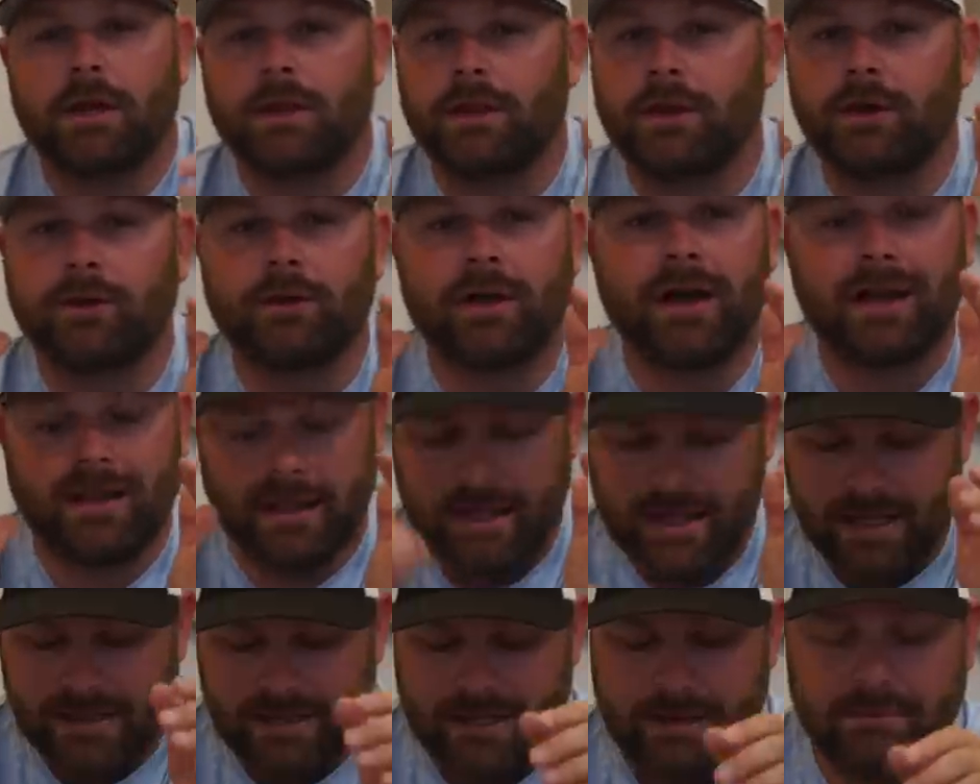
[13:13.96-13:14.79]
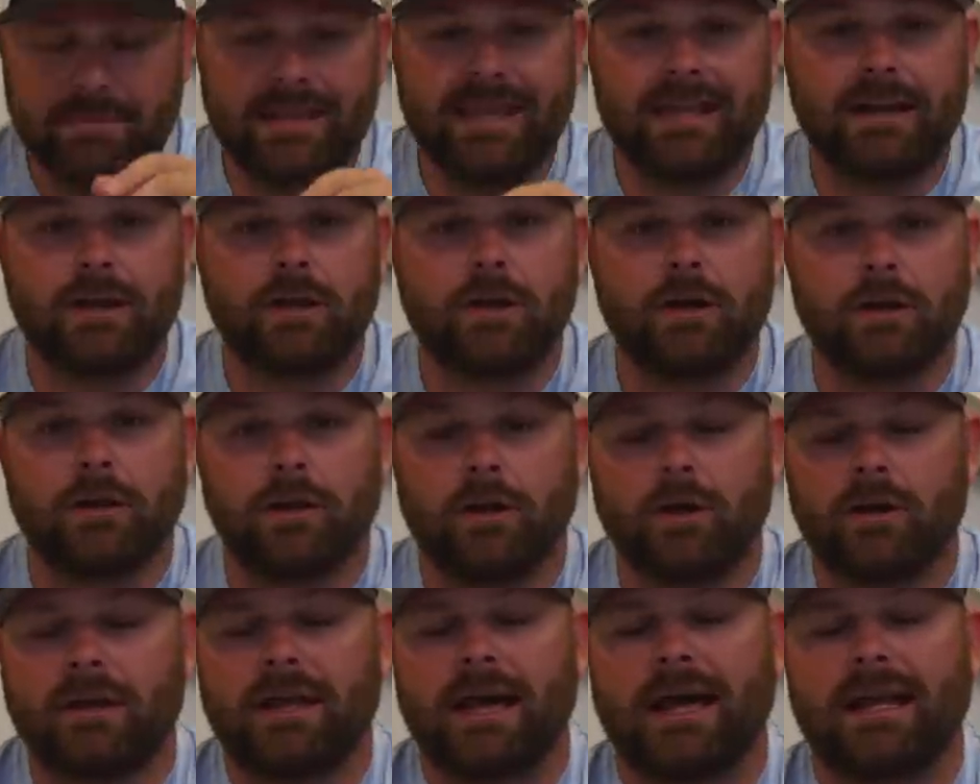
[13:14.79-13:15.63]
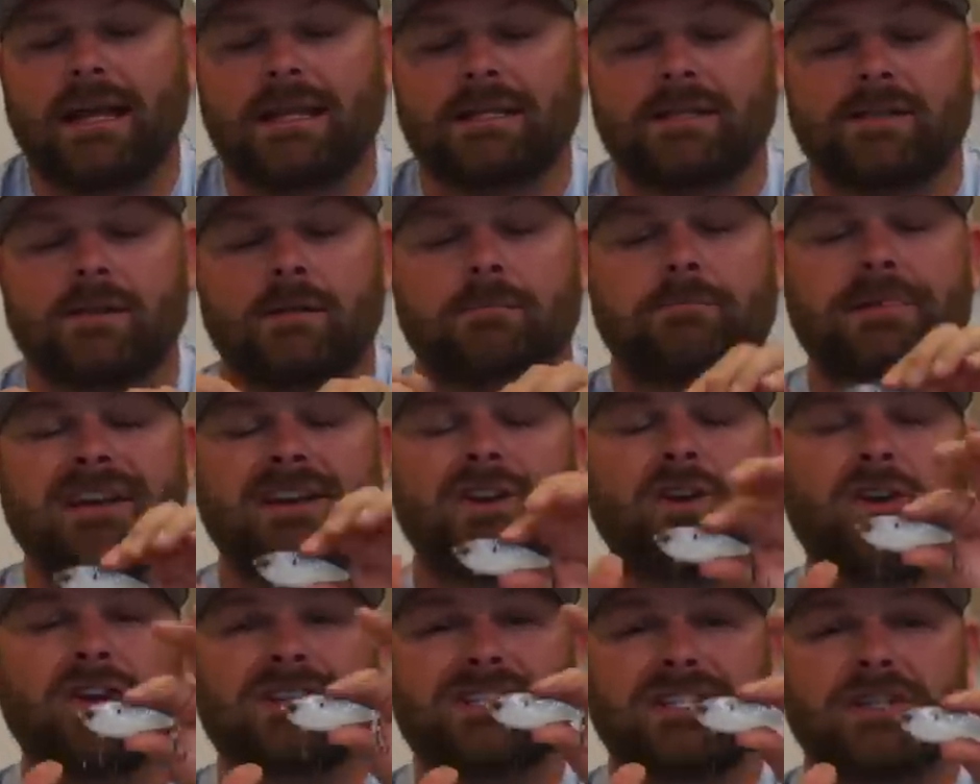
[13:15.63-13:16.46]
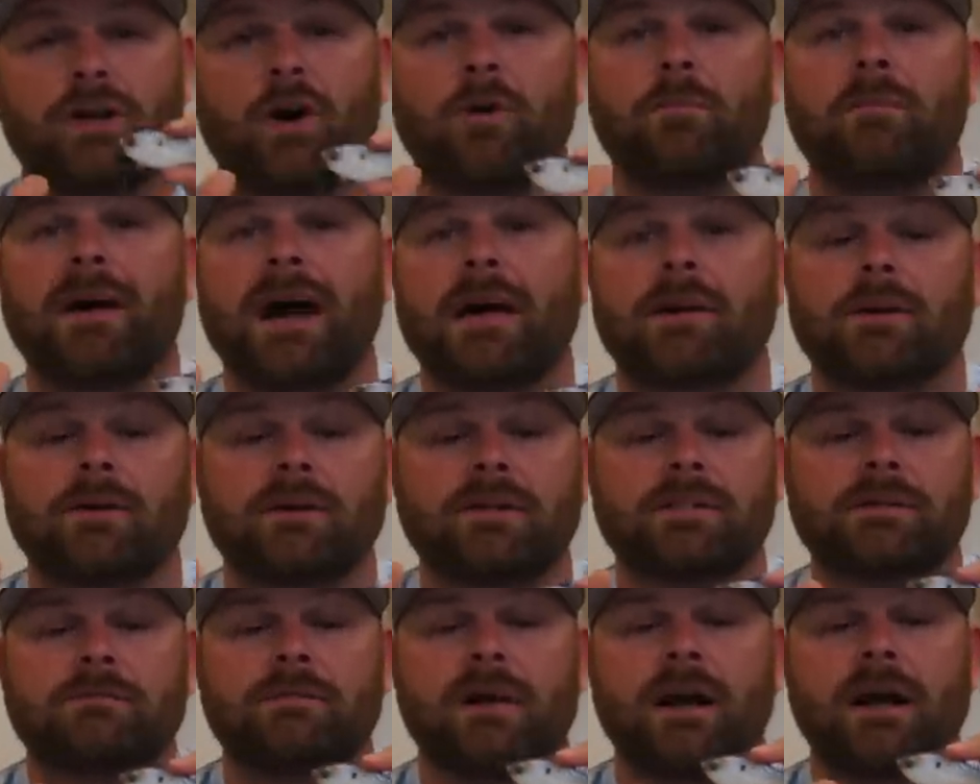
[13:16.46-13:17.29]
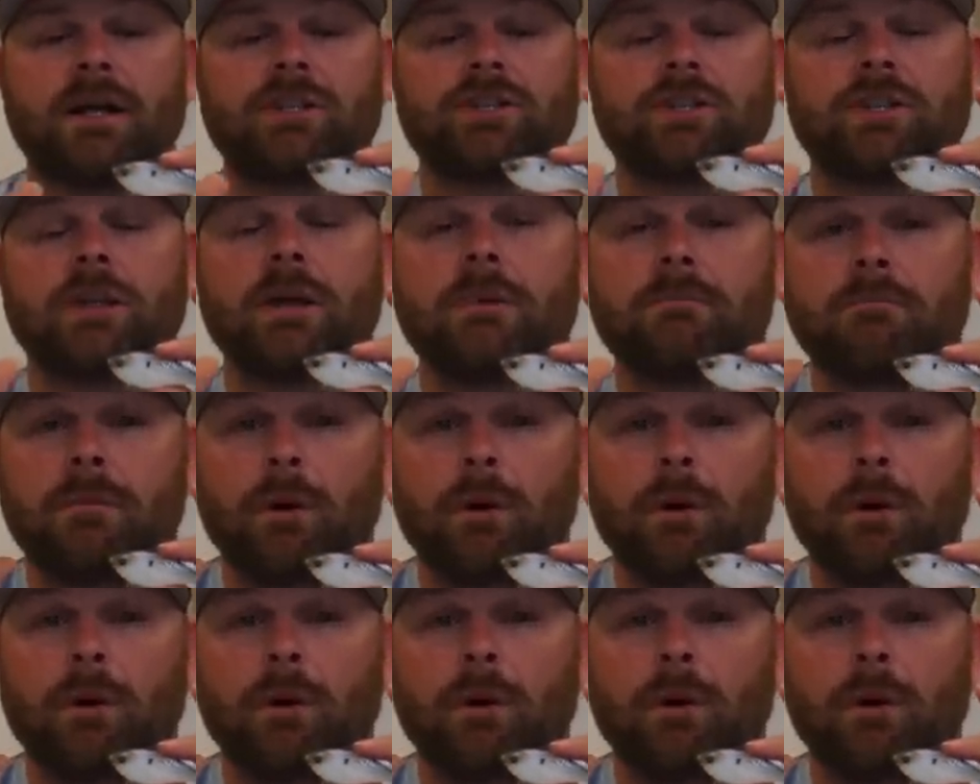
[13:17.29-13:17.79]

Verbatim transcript: You're not letting them get a good look at it, so the big hooks don't matter as much.